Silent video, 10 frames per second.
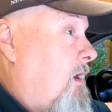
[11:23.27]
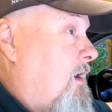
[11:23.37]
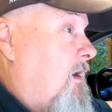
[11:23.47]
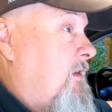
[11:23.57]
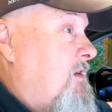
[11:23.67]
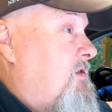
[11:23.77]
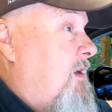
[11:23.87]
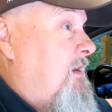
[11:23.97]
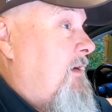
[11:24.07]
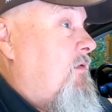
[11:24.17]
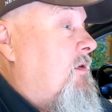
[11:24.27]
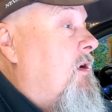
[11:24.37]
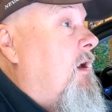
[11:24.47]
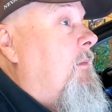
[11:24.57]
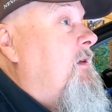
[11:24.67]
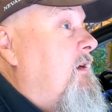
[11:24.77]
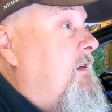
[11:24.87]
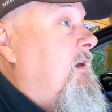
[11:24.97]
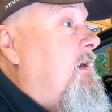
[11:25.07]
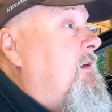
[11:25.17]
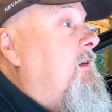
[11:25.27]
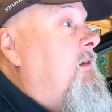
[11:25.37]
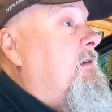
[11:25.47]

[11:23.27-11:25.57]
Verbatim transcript: uh, they said they will call me again